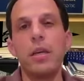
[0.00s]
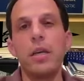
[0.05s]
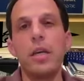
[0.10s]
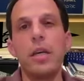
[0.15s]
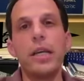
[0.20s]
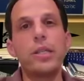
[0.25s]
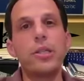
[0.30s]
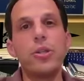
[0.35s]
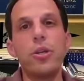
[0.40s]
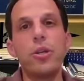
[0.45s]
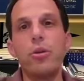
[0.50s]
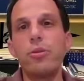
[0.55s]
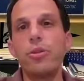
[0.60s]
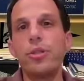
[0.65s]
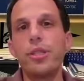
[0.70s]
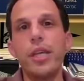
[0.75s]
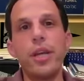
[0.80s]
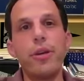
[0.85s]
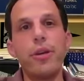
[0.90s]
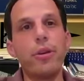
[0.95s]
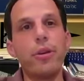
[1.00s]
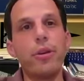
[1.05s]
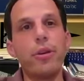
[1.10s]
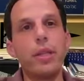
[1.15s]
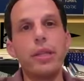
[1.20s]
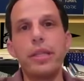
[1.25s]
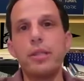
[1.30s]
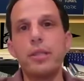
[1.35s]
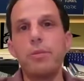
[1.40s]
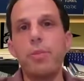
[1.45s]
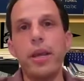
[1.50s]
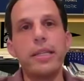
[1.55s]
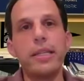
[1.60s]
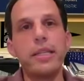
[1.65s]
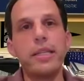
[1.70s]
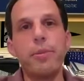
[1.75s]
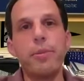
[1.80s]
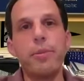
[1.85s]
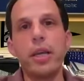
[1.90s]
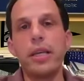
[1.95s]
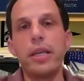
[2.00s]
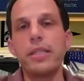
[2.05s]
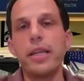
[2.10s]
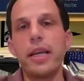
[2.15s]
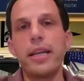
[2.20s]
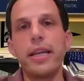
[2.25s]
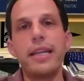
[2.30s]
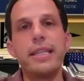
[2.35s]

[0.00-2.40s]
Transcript: It's no secret that this pandemic has had